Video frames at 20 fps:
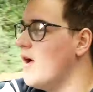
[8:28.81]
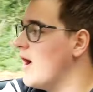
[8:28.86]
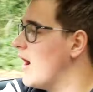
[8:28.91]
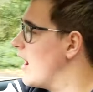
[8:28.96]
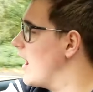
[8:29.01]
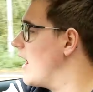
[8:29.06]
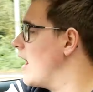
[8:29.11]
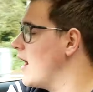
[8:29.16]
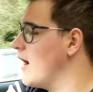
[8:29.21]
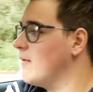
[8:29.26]

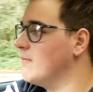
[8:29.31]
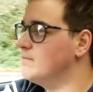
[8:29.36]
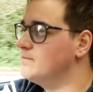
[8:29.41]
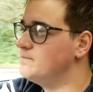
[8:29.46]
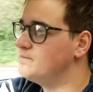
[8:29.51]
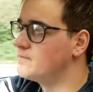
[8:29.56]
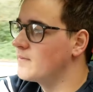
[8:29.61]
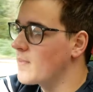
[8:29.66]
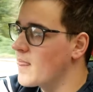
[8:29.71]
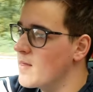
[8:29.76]

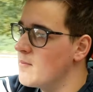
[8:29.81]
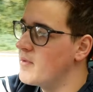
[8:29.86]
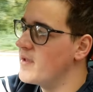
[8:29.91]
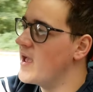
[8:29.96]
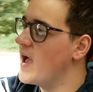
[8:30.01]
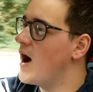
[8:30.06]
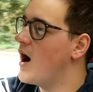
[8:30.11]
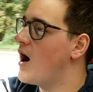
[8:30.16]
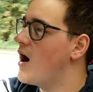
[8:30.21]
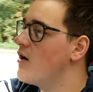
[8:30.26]
but
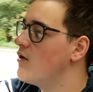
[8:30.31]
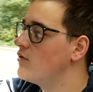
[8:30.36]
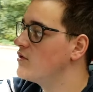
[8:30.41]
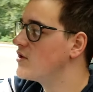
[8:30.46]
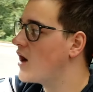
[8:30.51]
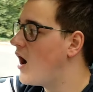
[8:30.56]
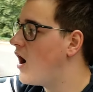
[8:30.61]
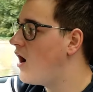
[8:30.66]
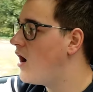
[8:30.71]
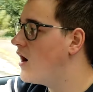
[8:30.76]
yeah, I would
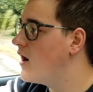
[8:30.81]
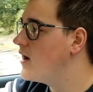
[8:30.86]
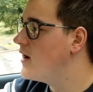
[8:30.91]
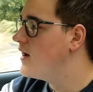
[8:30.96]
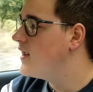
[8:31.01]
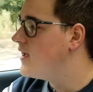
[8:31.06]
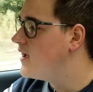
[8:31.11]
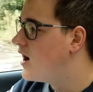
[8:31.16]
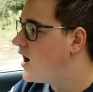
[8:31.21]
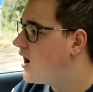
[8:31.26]

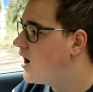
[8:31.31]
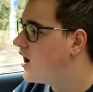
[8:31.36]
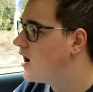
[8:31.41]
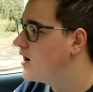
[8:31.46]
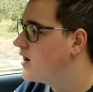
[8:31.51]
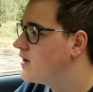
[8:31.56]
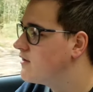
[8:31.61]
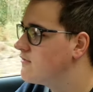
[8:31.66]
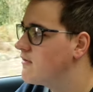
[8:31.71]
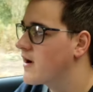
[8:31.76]

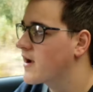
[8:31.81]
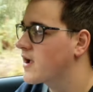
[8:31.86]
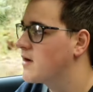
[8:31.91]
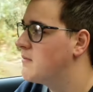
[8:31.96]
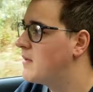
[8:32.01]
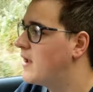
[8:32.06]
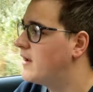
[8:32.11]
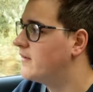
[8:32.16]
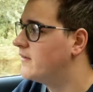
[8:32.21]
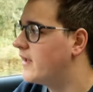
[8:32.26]
highly
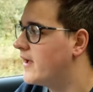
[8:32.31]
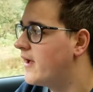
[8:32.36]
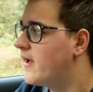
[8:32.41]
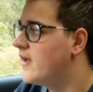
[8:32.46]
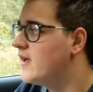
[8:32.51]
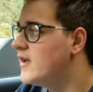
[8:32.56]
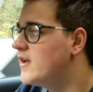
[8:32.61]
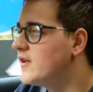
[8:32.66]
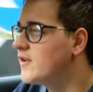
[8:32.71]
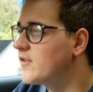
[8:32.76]
recommend it.
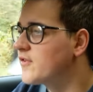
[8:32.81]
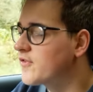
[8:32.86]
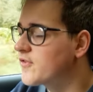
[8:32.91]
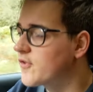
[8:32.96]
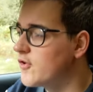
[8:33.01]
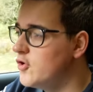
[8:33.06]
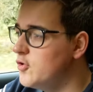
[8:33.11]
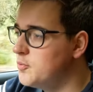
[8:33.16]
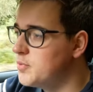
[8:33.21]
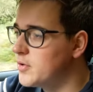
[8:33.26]

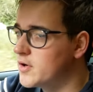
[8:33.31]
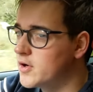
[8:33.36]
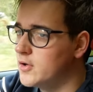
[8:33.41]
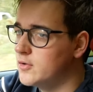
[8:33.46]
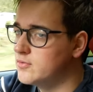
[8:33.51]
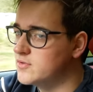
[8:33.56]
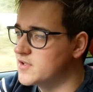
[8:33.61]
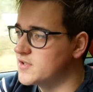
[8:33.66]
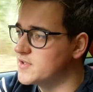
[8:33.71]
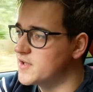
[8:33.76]
Super
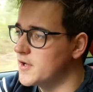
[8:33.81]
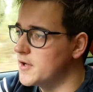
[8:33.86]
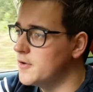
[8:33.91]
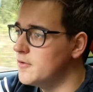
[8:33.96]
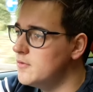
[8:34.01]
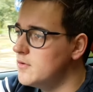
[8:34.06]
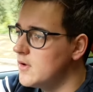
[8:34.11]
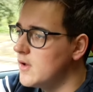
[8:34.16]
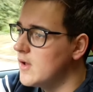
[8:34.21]
cool to do.